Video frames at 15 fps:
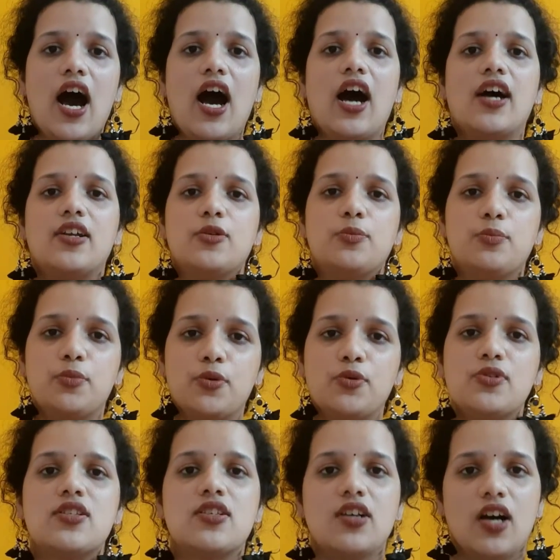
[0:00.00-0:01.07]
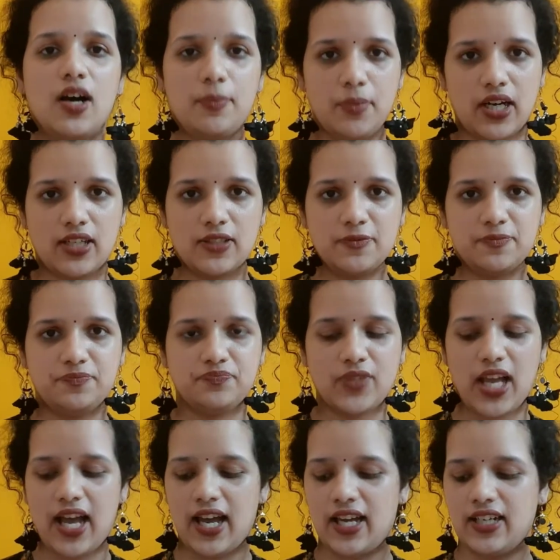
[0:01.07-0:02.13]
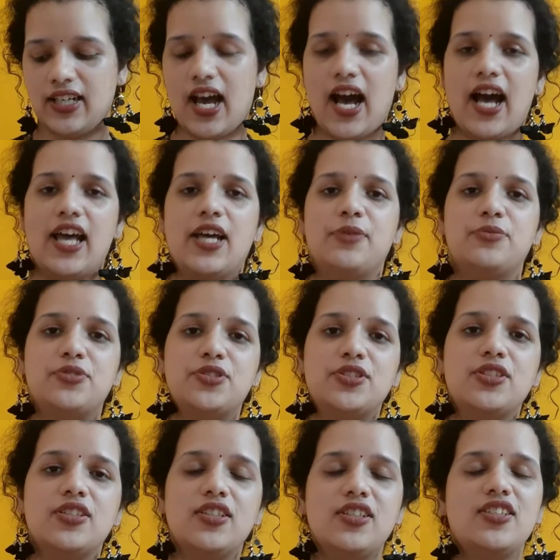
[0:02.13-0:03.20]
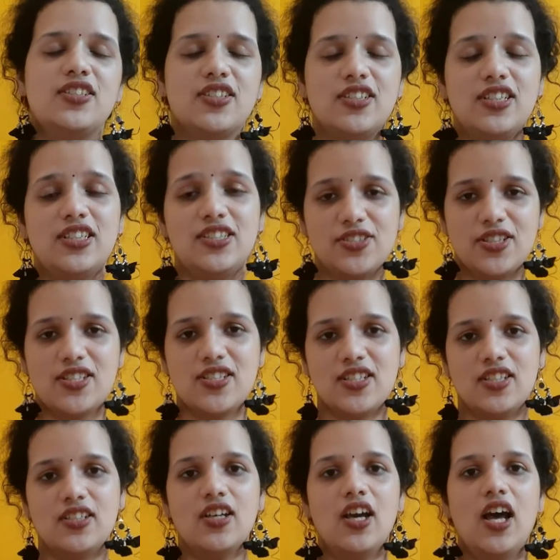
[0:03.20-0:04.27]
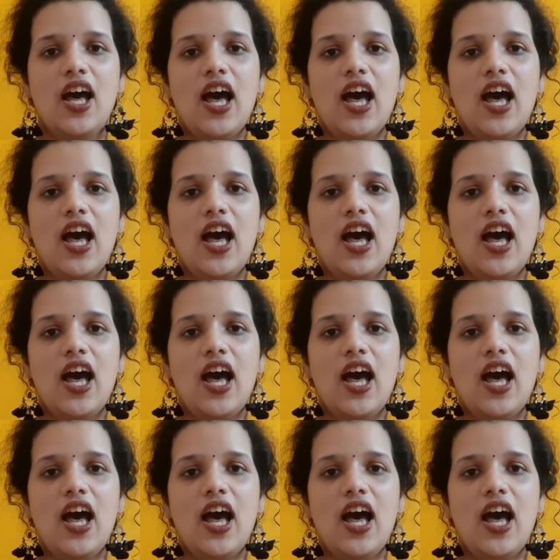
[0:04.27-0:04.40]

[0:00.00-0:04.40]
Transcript: are poles apart and i am really really interested